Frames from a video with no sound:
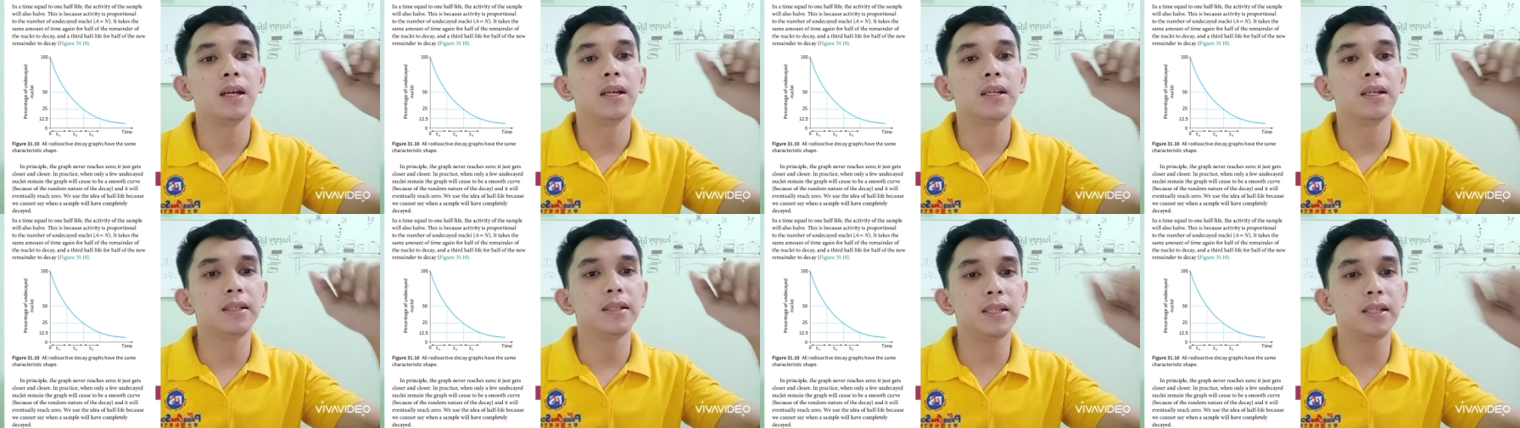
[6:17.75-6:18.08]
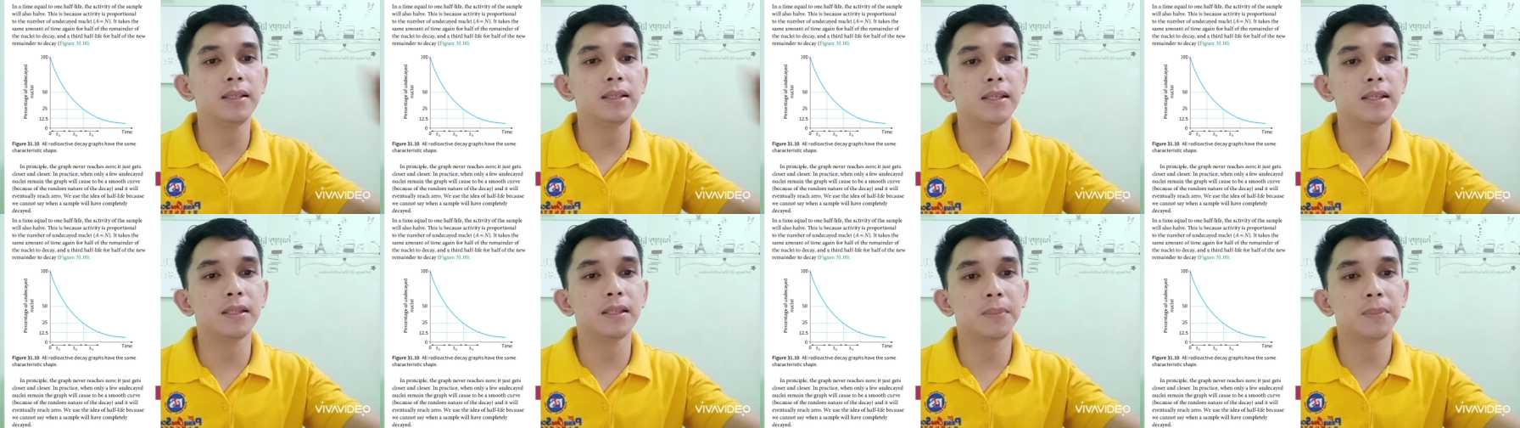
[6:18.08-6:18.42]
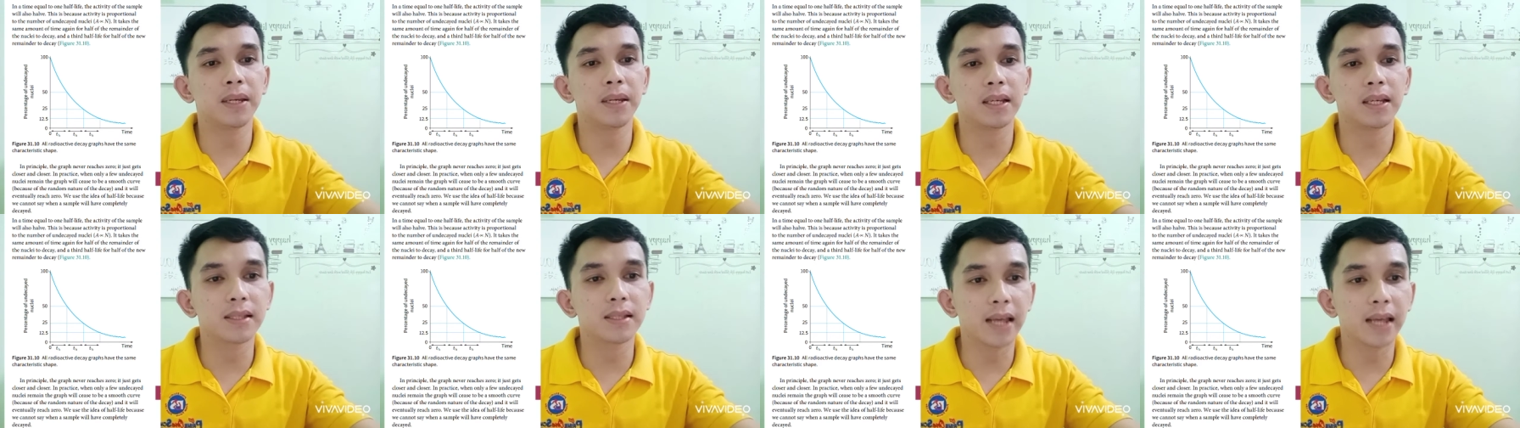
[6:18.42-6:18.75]
This is
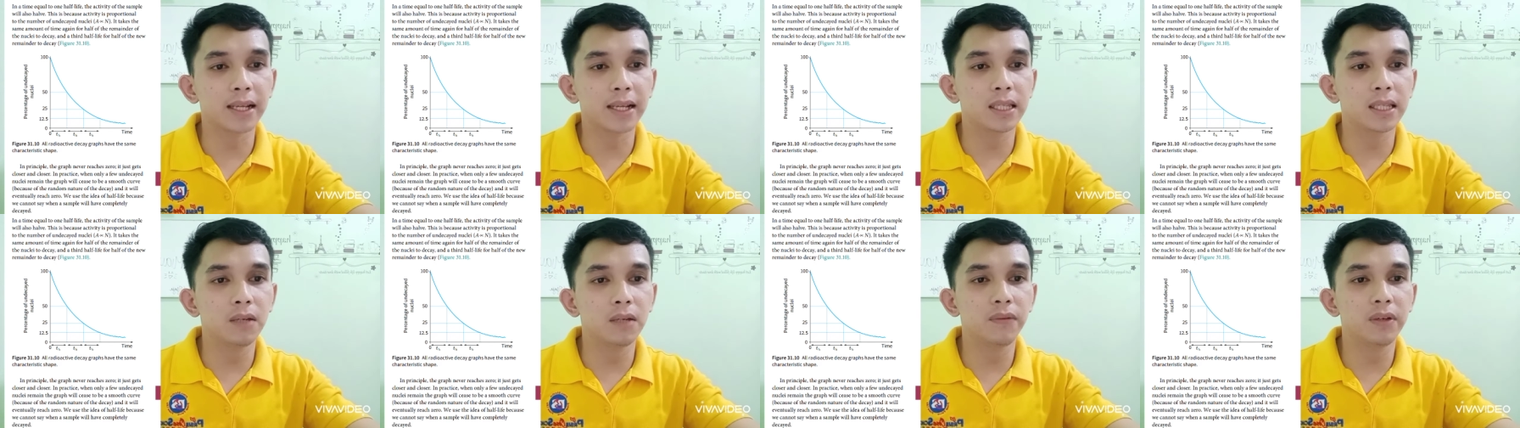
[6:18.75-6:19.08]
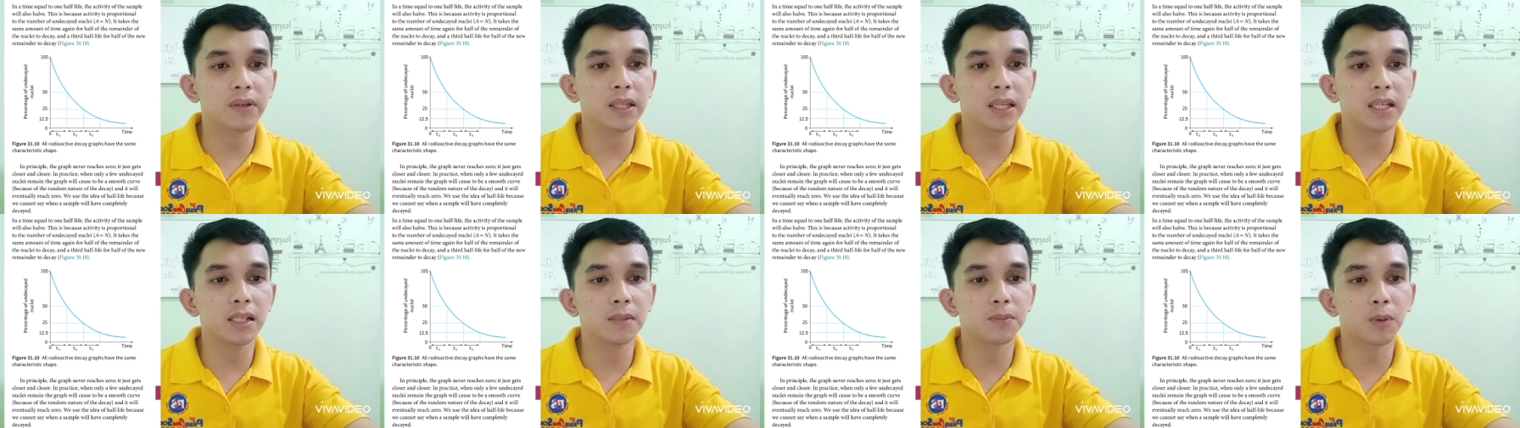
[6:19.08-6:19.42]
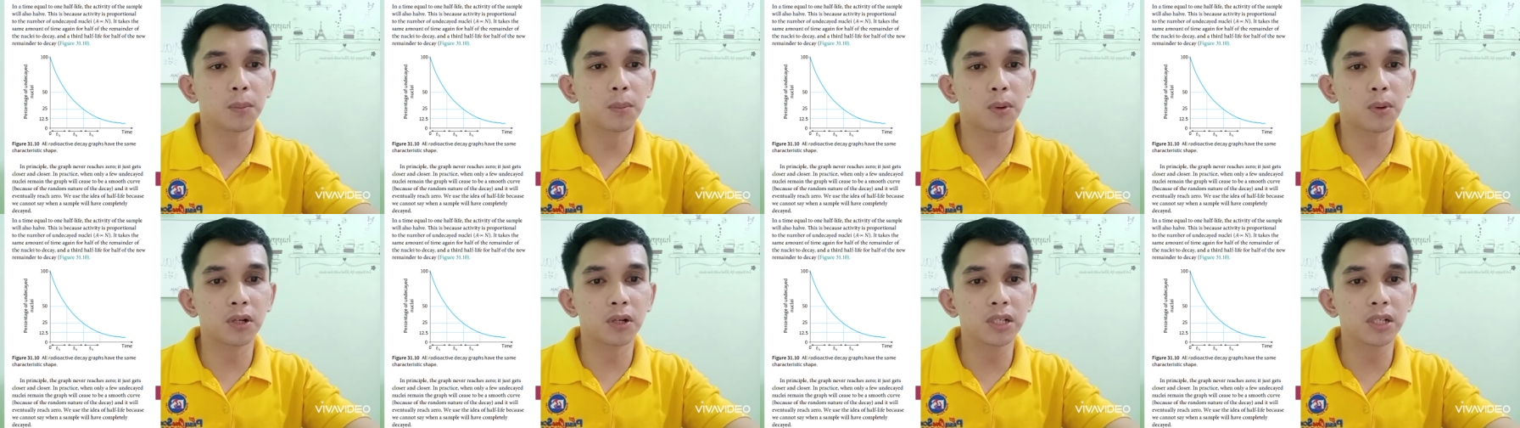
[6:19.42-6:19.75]
because activity is
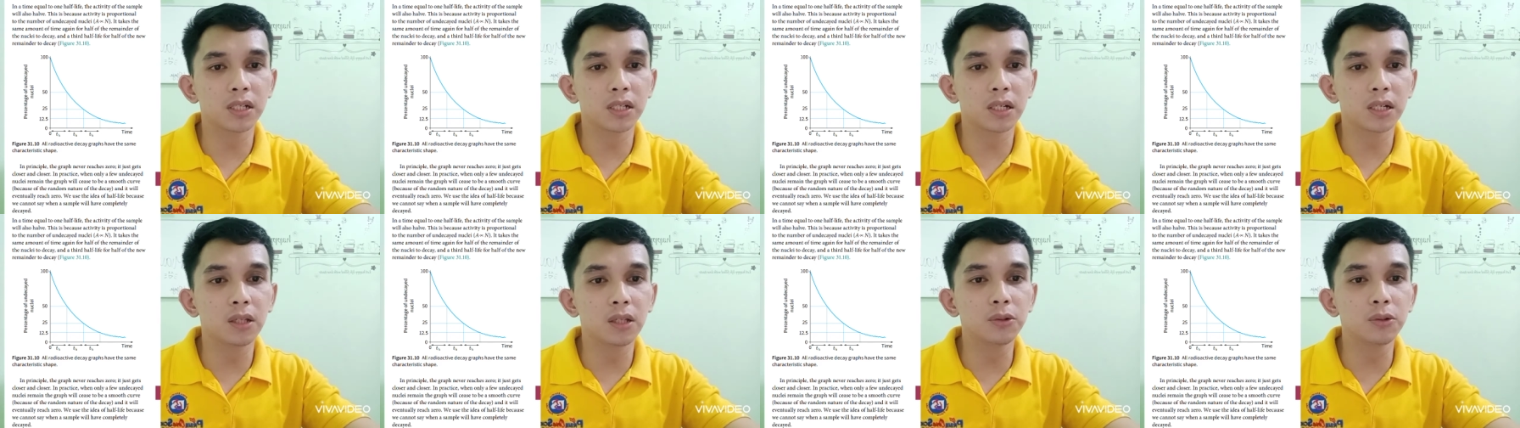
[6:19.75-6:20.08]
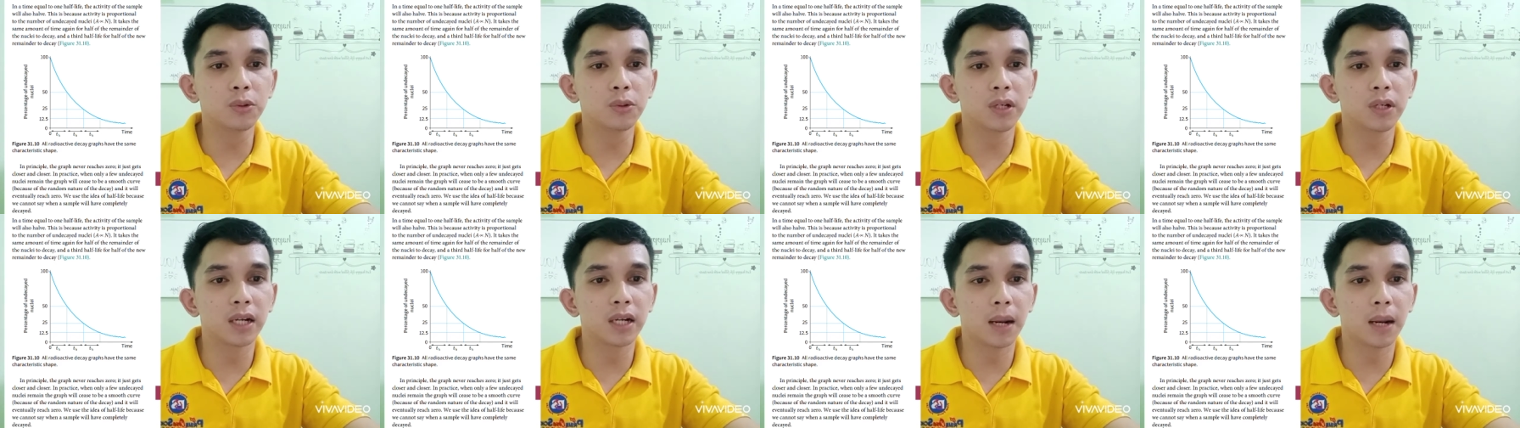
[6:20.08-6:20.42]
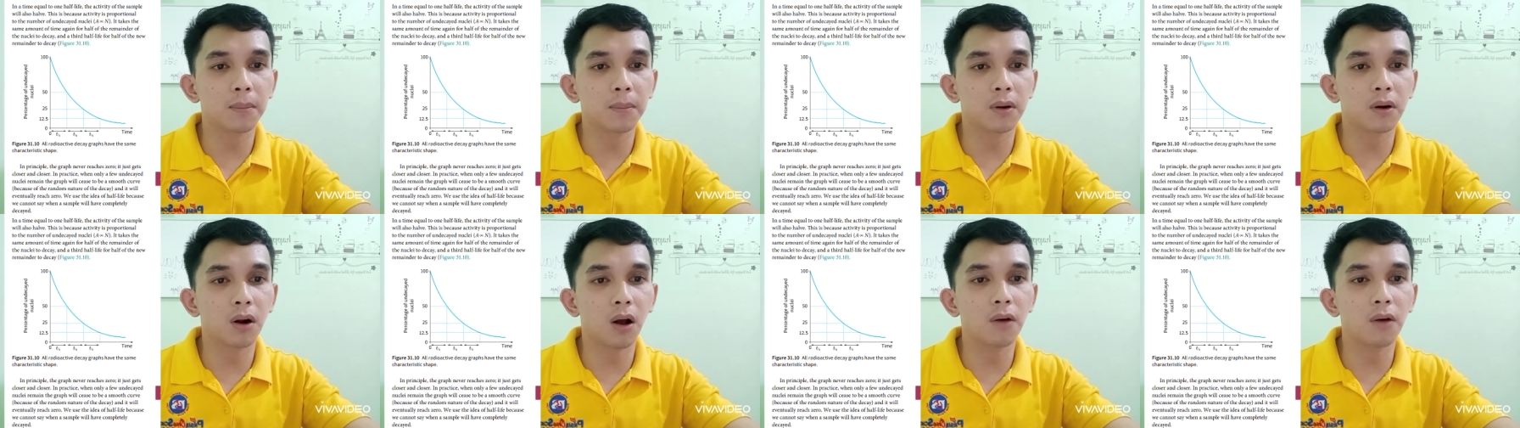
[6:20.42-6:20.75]
proportional to the
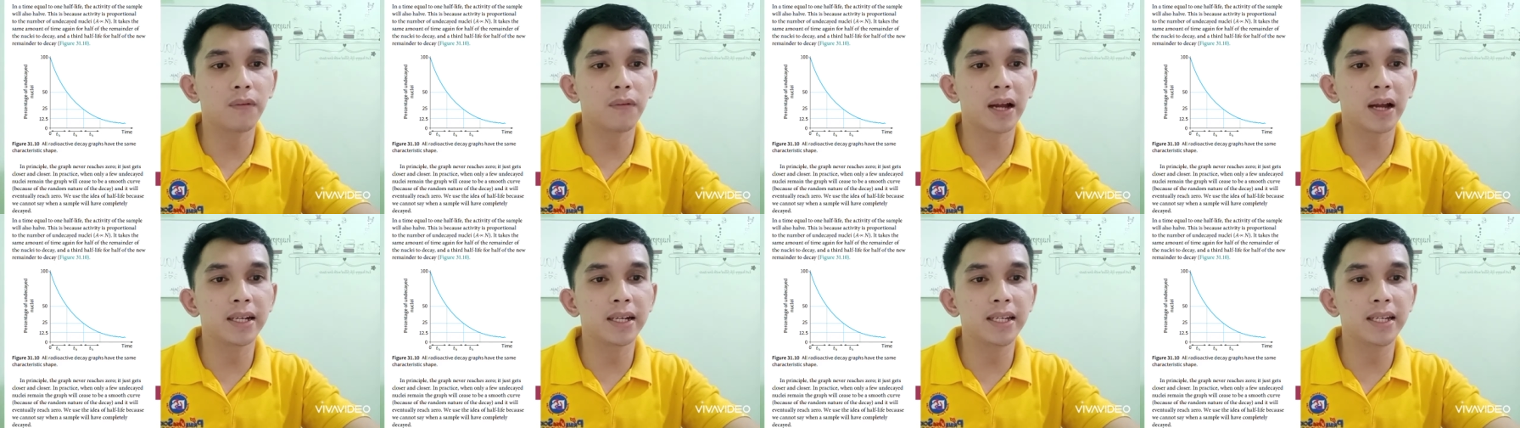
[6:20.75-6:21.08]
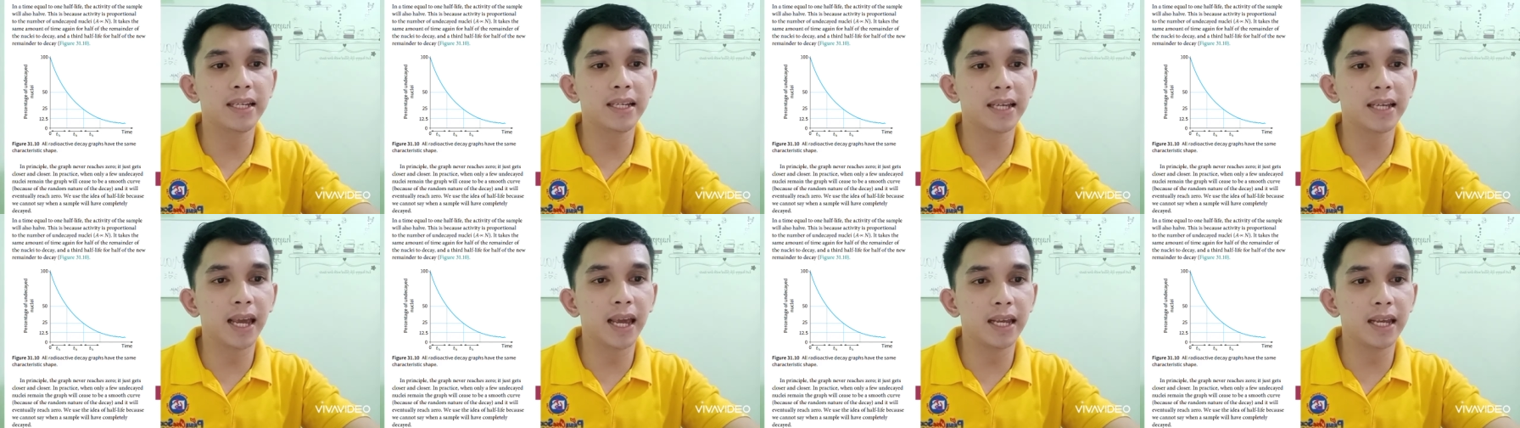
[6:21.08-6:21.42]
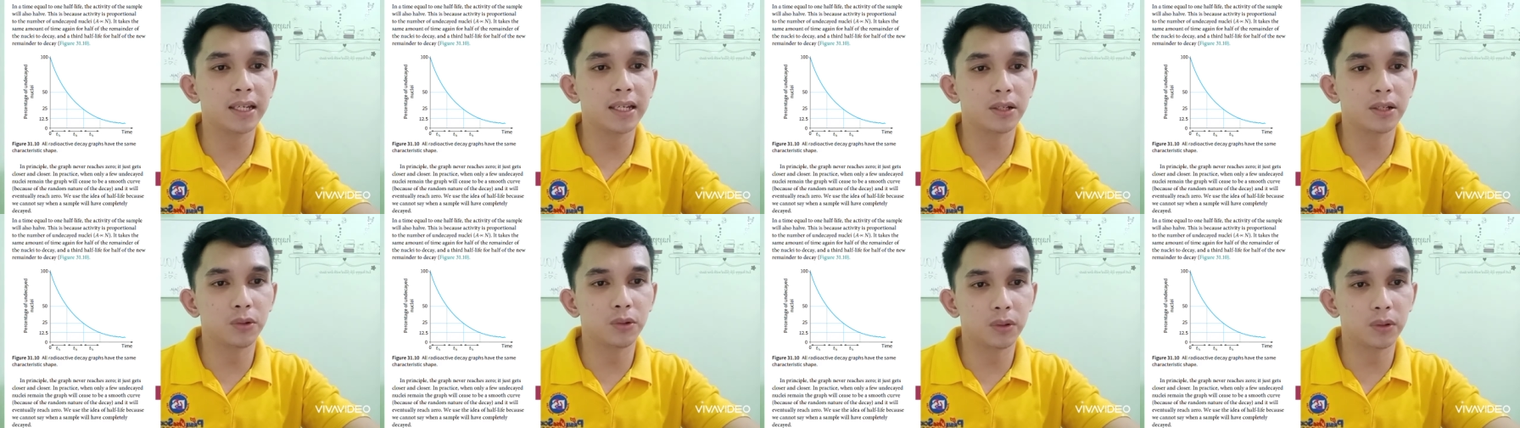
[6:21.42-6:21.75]
number of undecayed
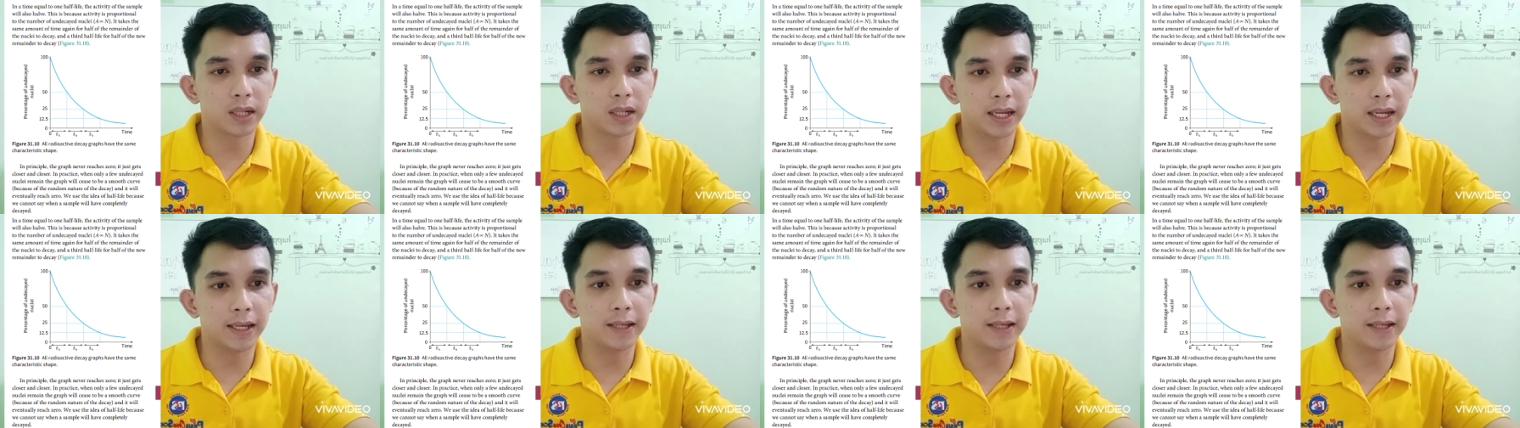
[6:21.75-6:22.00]
nuclei.